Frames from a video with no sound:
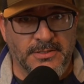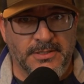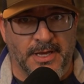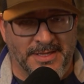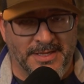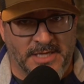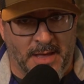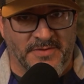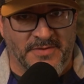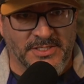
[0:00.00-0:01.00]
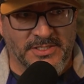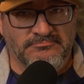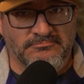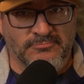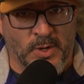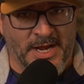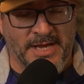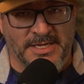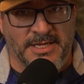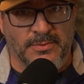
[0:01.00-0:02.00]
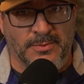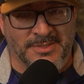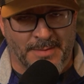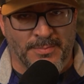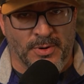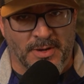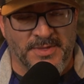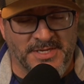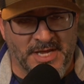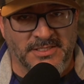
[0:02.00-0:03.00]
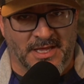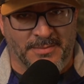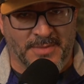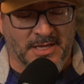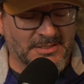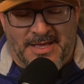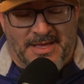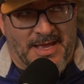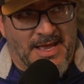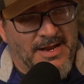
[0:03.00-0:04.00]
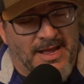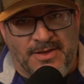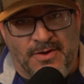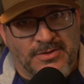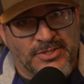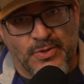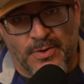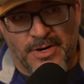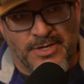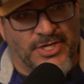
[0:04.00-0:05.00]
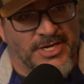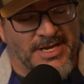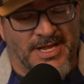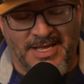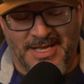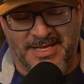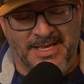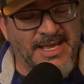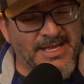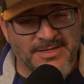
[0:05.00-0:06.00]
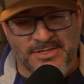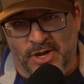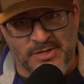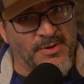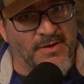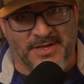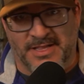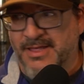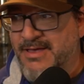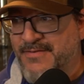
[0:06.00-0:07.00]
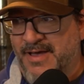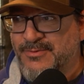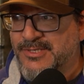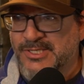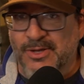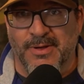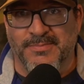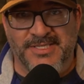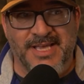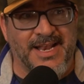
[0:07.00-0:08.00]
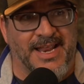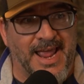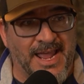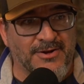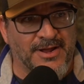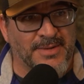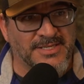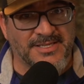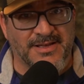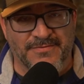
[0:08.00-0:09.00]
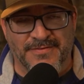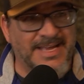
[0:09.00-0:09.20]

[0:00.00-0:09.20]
And that's obvious. What I did was I burned up the Tek-Slot box. And I called George and he talked me off the cliff. I was so upset and angry at myself.